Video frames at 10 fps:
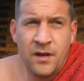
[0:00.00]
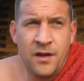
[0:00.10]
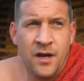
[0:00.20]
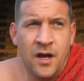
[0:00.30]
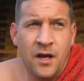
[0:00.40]

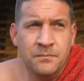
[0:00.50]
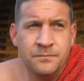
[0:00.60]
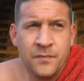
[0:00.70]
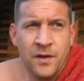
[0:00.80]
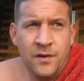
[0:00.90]

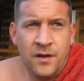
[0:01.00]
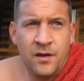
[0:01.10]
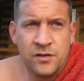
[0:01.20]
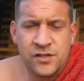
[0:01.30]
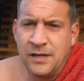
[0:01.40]

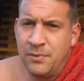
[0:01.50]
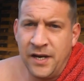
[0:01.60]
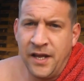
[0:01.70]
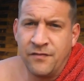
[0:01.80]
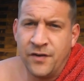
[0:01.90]
Like I say,
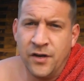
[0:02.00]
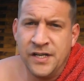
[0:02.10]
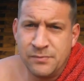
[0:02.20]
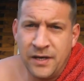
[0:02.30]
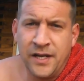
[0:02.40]
plenty of
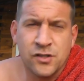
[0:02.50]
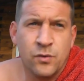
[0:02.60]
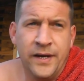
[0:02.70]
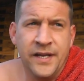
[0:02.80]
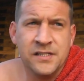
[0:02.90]
30s, plenty of
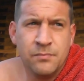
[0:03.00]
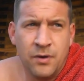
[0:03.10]
20s,